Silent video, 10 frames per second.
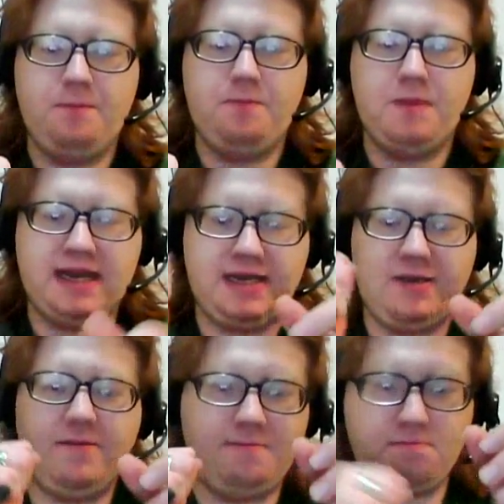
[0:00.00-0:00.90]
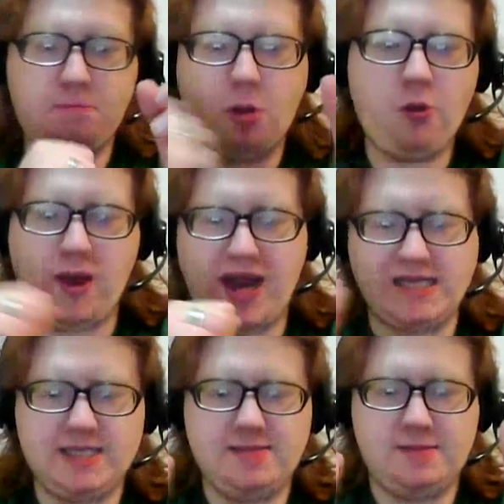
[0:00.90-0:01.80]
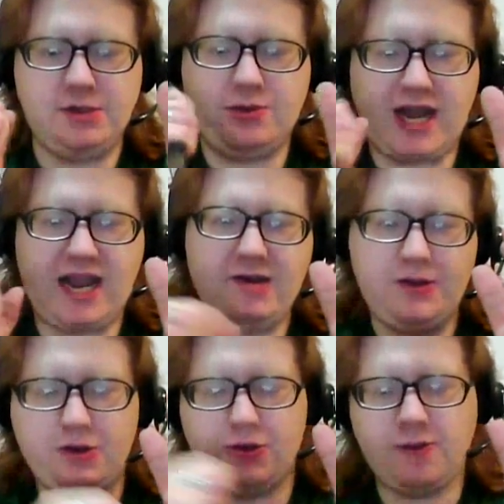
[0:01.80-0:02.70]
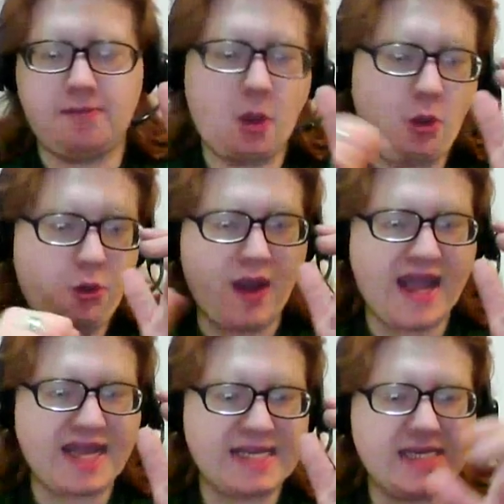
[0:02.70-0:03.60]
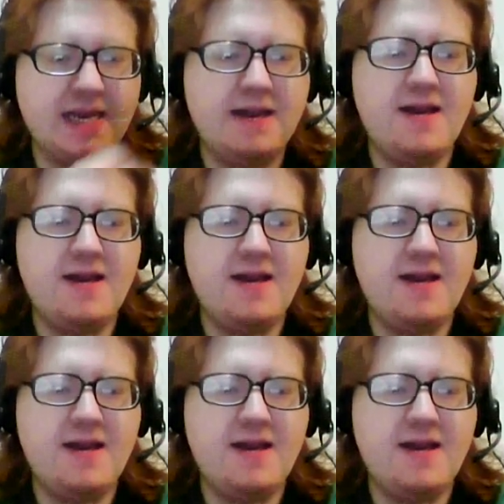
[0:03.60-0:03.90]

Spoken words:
But both ways. You'd want a handle that you could grip both ways,